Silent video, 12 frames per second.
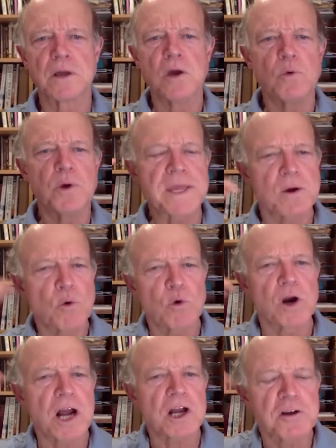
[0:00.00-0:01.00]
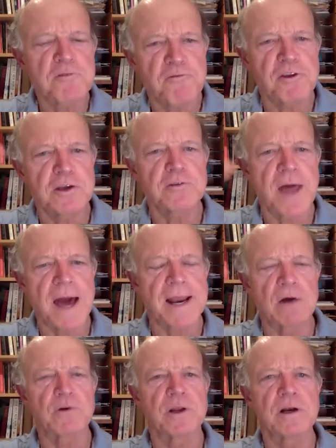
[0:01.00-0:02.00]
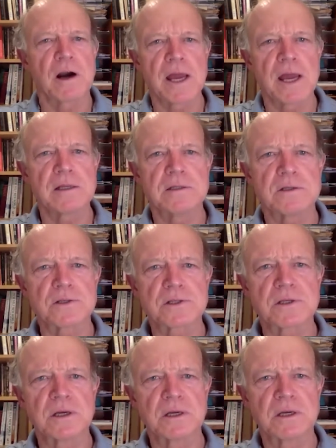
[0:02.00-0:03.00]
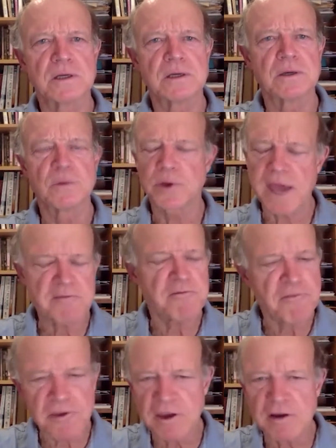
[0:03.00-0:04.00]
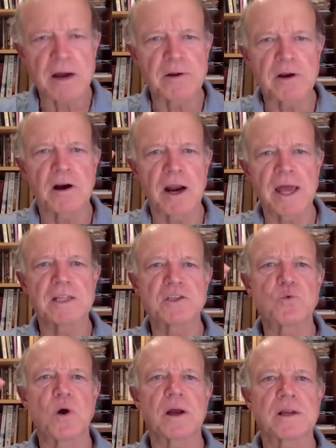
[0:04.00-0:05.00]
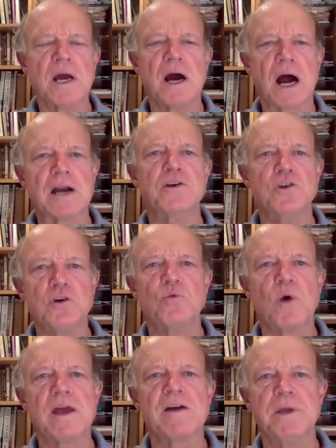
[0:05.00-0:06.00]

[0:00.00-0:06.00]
We're not going to figure that out in our heads. We can't figure out in our heads what our new way of